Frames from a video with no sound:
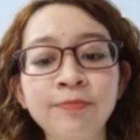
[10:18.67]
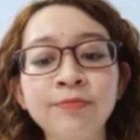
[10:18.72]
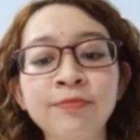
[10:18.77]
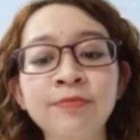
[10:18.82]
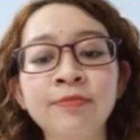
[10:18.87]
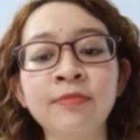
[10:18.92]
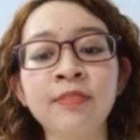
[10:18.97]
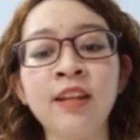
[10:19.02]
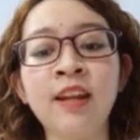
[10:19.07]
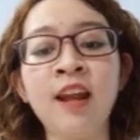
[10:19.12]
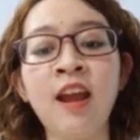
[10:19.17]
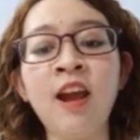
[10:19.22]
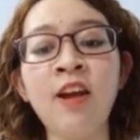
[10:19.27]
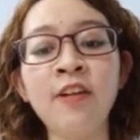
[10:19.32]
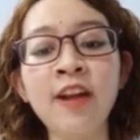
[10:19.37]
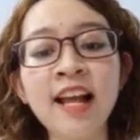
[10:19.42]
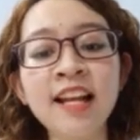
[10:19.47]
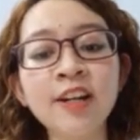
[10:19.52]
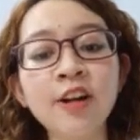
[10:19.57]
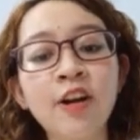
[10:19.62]
Relying
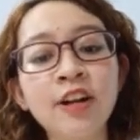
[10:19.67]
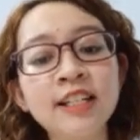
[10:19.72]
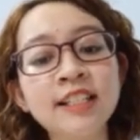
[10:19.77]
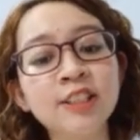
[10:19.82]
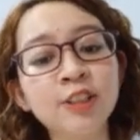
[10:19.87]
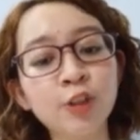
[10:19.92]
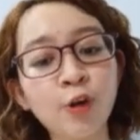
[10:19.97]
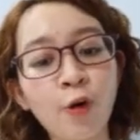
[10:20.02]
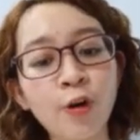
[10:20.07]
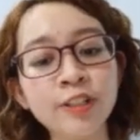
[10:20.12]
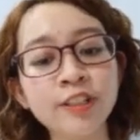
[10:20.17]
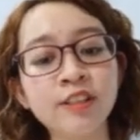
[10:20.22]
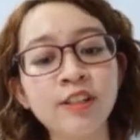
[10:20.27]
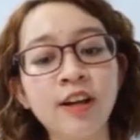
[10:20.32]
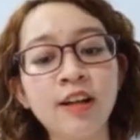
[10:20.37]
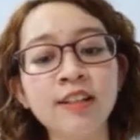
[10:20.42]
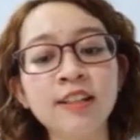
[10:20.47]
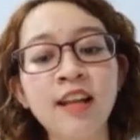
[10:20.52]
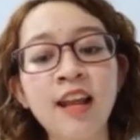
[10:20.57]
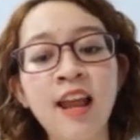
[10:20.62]
on this shortcut
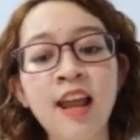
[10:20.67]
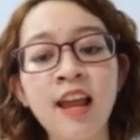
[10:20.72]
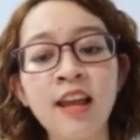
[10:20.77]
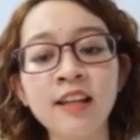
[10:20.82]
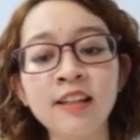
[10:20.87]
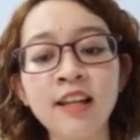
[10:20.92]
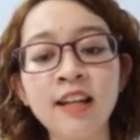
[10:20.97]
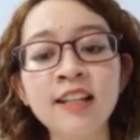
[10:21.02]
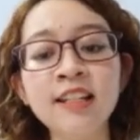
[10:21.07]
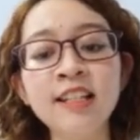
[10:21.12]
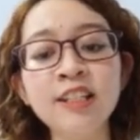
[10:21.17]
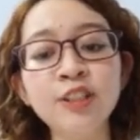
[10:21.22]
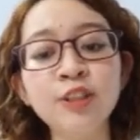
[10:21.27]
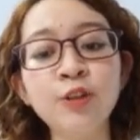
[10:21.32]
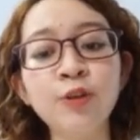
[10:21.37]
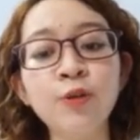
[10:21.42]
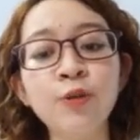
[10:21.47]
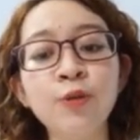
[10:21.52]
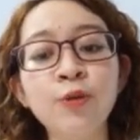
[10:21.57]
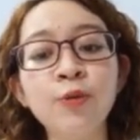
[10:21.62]
can lead
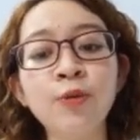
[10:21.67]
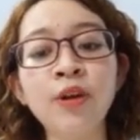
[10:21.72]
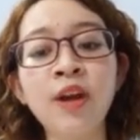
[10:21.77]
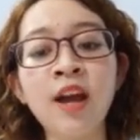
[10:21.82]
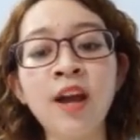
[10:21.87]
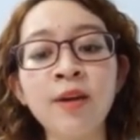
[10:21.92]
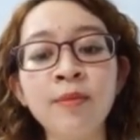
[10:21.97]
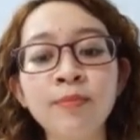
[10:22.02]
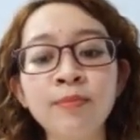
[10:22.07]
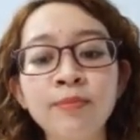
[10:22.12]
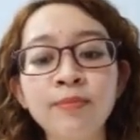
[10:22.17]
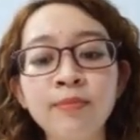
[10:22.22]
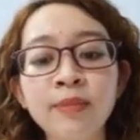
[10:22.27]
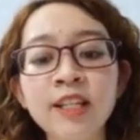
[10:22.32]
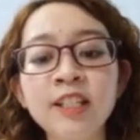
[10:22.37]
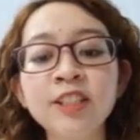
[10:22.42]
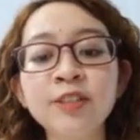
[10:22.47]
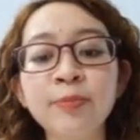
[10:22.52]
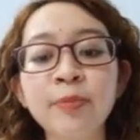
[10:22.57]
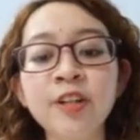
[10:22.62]
to
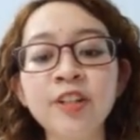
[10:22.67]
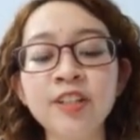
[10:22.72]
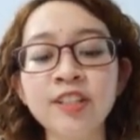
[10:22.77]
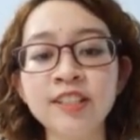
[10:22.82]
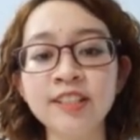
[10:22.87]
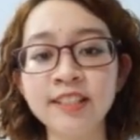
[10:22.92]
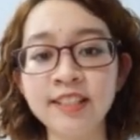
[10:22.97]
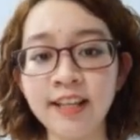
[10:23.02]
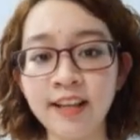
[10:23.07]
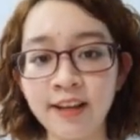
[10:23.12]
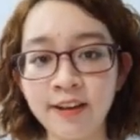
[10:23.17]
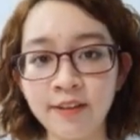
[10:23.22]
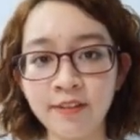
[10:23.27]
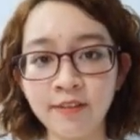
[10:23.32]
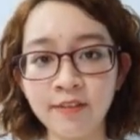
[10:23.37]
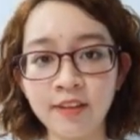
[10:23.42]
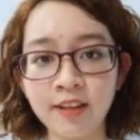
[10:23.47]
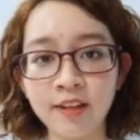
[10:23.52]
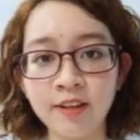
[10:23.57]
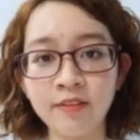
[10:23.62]

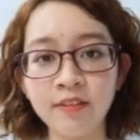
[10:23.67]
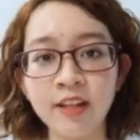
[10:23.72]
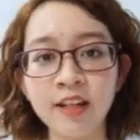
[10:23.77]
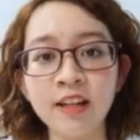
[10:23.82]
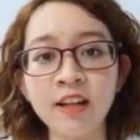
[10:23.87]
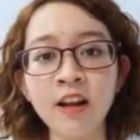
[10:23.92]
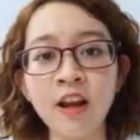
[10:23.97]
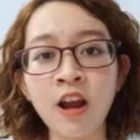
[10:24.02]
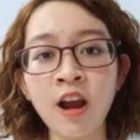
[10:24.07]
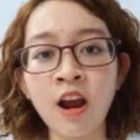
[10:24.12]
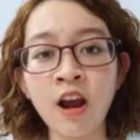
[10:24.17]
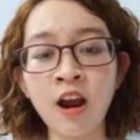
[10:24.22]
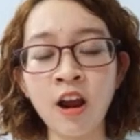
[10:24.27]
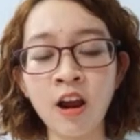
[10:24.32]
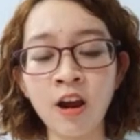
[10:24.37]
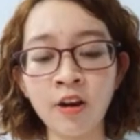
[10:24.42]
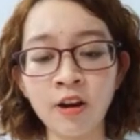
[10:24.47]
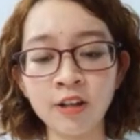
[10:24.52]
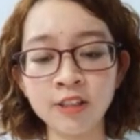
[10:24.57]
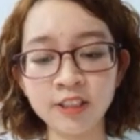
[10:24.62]
misperceiving the
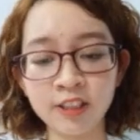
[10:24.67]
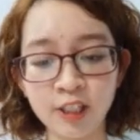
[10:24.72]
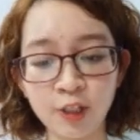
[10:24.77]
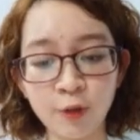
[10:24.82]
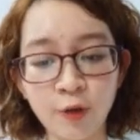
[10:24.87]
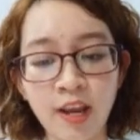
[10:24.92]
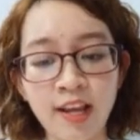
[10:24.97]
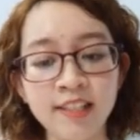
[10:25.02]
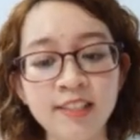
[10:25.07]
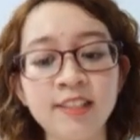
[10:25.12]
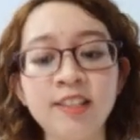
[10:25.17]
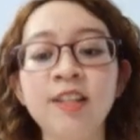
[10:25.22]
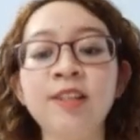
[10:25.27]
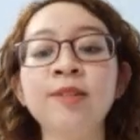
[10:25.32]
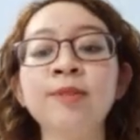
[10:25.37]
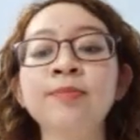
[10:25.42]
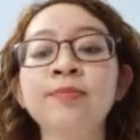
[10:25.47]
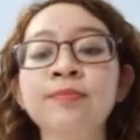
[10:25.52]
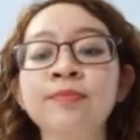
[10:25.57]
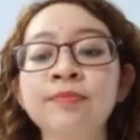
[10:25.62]
situation.
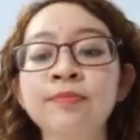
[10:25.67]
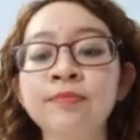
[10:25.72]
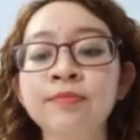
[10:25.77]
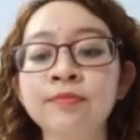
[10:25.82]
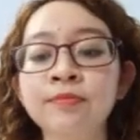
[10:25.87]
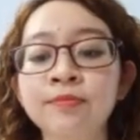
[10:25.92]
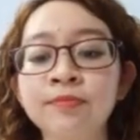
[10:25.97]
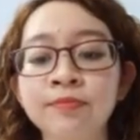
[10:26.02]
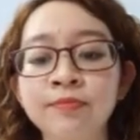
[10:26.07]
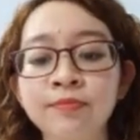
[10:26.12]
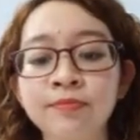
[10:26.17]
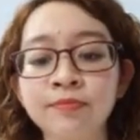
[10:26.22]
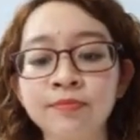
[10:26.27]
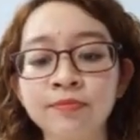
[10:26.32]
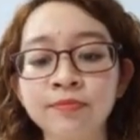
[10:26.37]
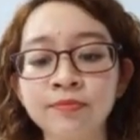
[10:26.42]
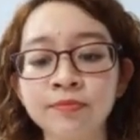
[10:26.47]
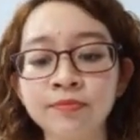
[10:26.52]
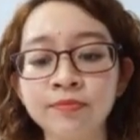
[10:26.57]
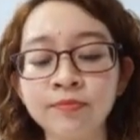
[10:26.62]

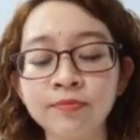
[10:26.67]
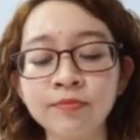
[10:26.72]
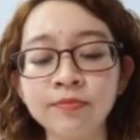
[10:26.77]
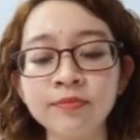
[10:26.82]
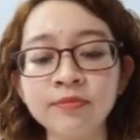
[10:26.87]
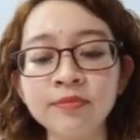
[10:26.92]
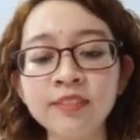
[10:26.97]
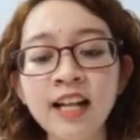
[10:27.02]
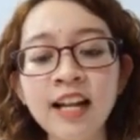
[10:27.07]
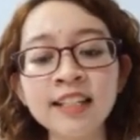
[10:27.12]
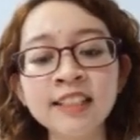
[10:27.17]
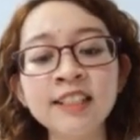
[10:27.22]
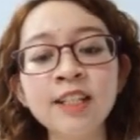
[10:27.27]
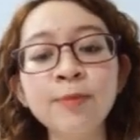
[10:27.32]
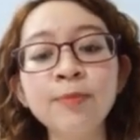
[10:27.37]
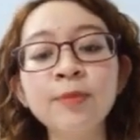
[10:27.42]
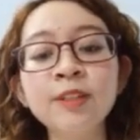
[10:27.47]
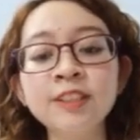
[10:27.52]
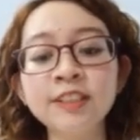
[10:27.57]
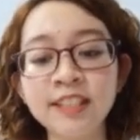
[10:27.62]
Selective
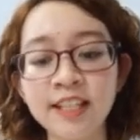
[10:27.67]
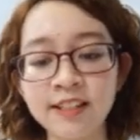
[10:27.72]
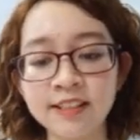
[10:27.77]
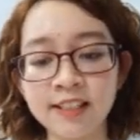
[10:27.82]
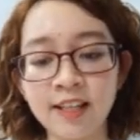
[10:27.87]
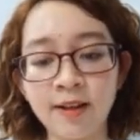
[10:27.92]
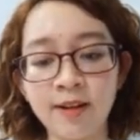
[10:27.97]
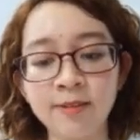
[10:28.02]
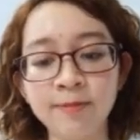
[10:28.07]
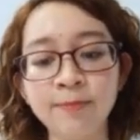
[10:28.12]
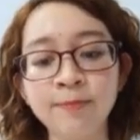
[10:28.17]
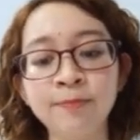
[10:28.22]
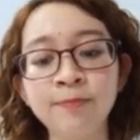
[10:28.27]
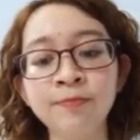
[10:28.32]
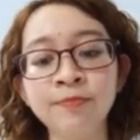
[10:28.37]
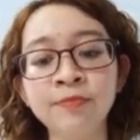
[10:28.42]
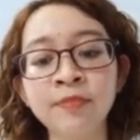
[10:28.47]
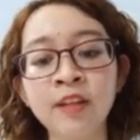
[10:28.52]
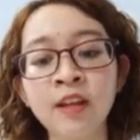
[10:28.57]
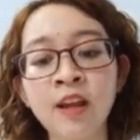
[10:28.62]
perception
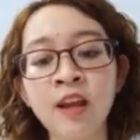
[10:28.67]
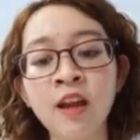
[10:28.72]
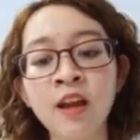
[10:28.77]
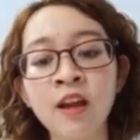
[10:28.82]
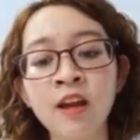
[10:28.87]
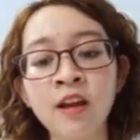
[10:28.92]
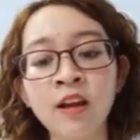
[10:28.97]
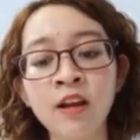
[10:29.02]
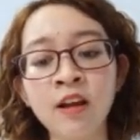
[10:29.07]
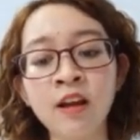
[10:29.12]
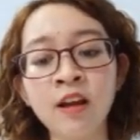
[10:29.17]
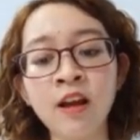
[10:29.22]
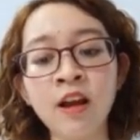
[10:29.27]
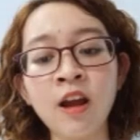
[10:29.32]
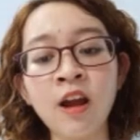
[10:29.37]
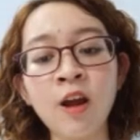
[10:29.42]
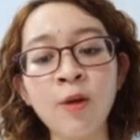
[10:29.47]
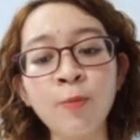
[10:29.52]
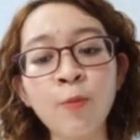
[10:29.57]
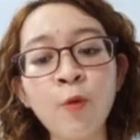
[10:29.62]
is when
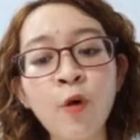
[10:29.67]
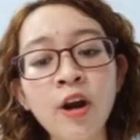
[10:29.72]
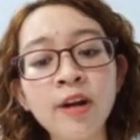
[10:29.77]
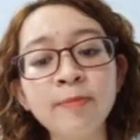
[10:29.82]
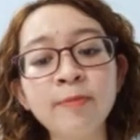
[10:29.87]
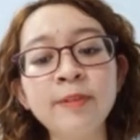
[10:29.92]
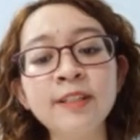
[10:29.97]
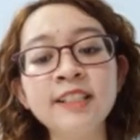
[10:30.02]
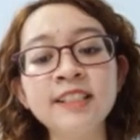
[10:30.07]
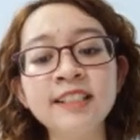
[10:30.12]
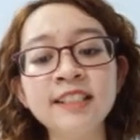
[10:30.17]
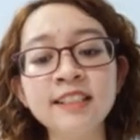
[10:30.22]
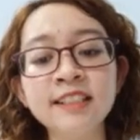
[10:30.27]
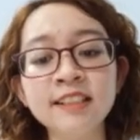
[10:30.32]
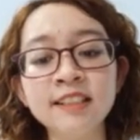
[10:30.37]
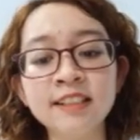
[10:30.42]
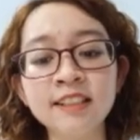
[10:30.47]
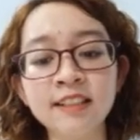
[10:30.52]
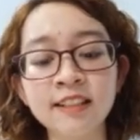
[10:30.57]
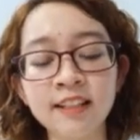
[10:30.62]
people
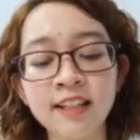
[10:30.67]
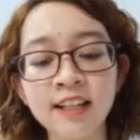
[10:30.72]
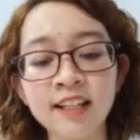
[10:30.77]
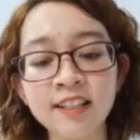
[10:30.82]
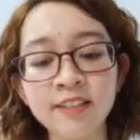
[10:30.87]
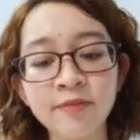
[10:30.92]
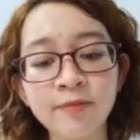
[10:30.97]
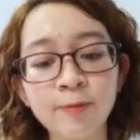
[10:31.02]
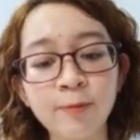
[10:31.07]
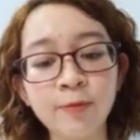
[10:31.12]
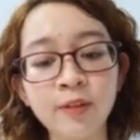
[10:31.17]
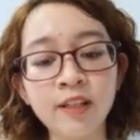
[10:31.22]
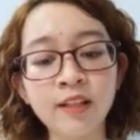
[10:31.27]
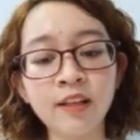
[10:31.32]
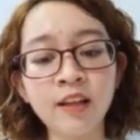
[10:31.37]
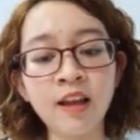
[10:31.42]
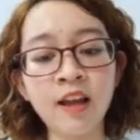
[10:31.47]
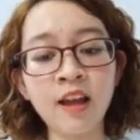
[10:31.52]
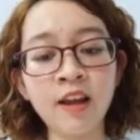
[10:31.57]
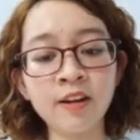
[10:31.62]
selectively
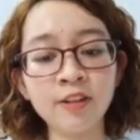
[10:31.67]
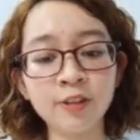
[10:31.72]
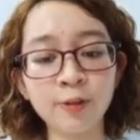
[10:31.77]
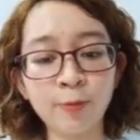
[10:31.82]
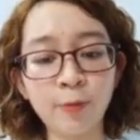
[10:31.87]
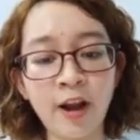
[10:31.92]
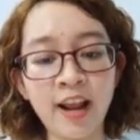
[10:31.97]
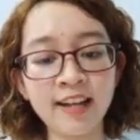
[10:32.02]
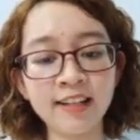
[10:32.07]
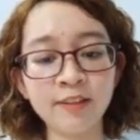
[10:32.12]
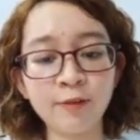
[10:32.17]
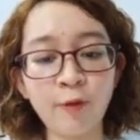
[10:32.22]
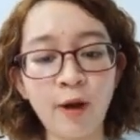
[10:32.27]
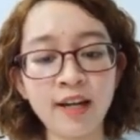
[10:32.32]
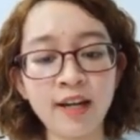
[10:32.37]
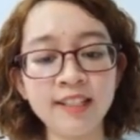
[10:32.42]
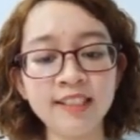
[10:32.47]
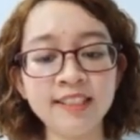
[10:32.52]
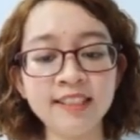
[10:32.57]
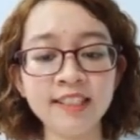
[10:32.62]
interpret what they
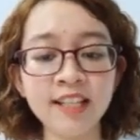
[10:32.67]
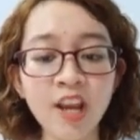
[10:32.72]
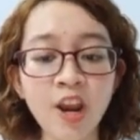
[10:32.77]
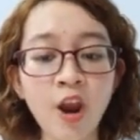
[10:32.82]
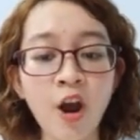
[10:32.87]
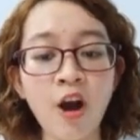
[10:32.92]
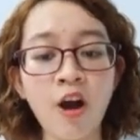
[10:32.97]
see